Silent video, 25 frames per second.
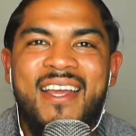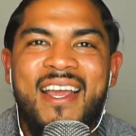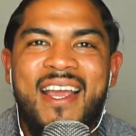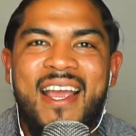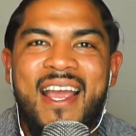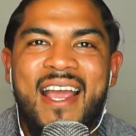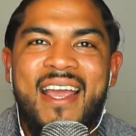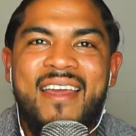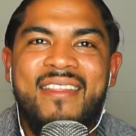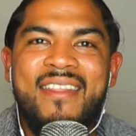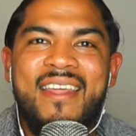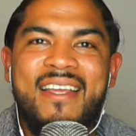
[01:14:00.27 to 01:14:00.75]

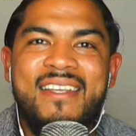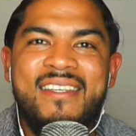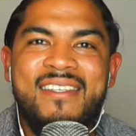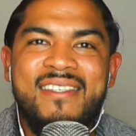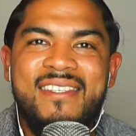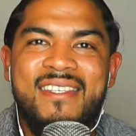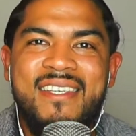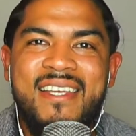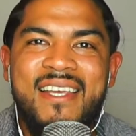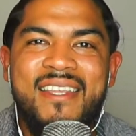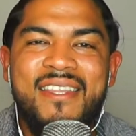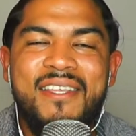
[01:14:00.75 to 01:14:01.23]
and they
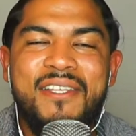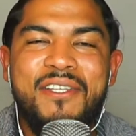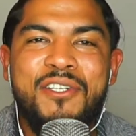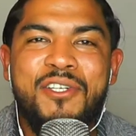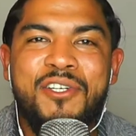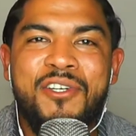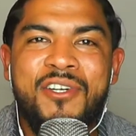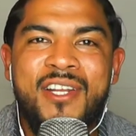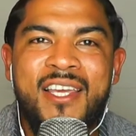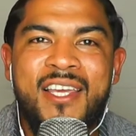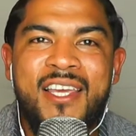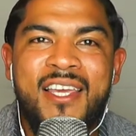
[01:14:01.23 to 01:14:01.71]
see the
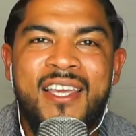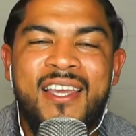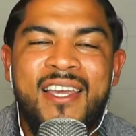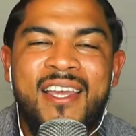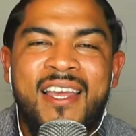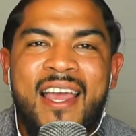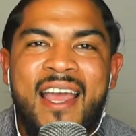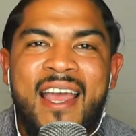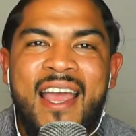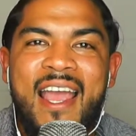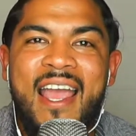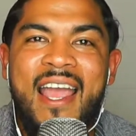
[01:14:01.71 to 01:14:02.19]
tree,
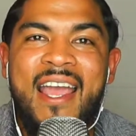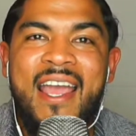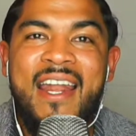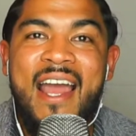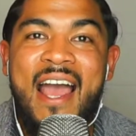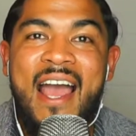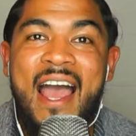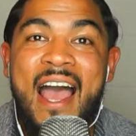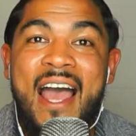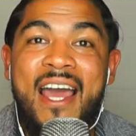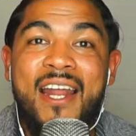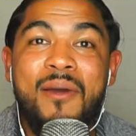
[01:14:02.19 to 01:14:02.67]
and
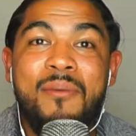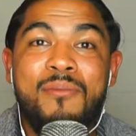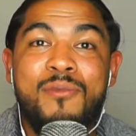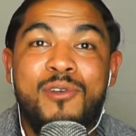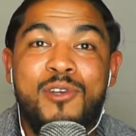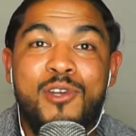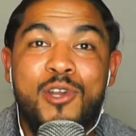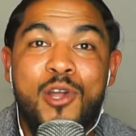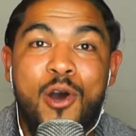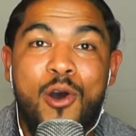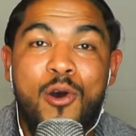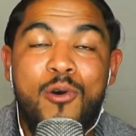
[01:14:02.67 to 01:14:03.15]
Adam
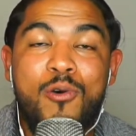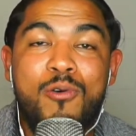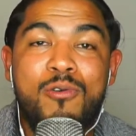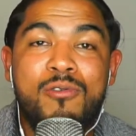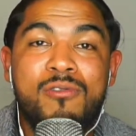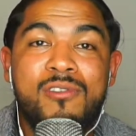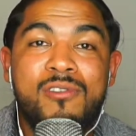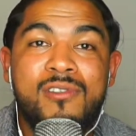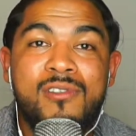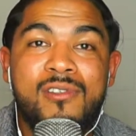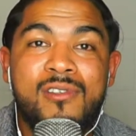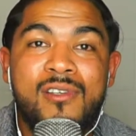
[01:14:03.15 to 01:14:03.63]

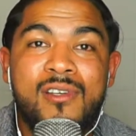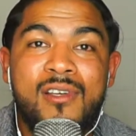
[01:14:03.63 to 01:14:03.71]
knows